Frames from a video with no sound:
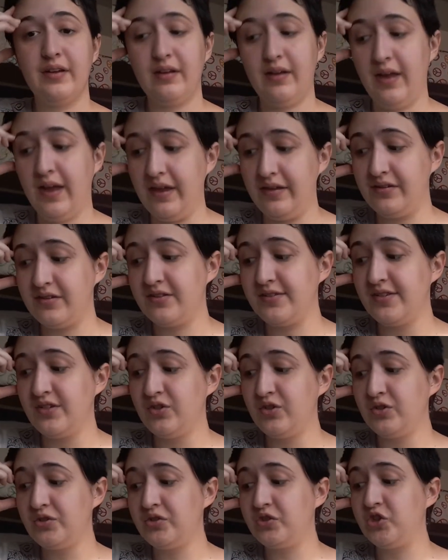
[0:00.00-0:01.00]
has
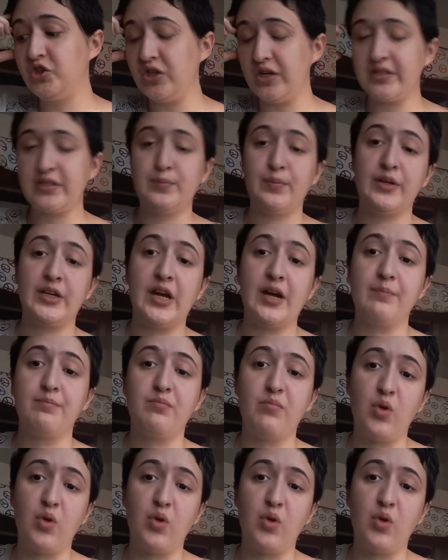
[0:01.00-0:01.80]
just become